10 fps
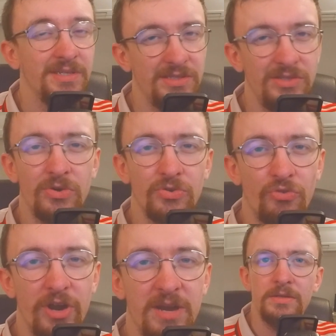Not
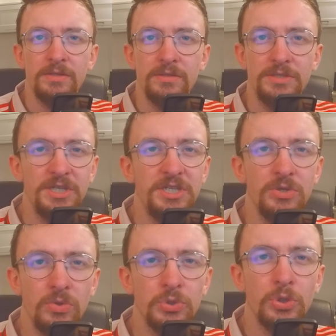great. City
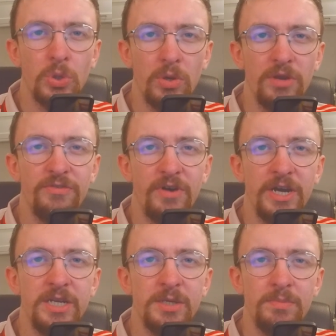also
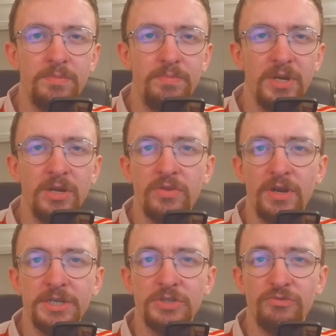qualified below the
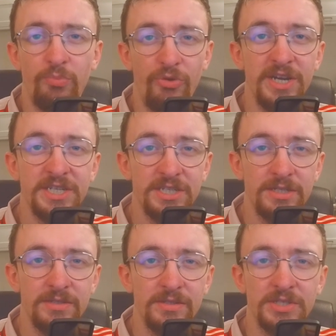likes of Brest
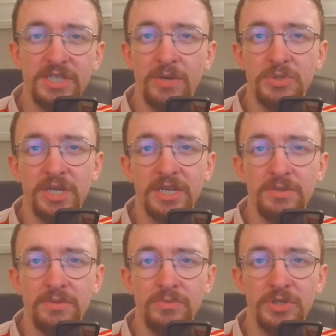and Celtic,
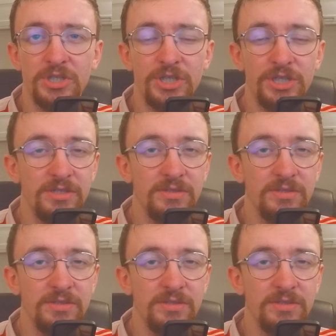which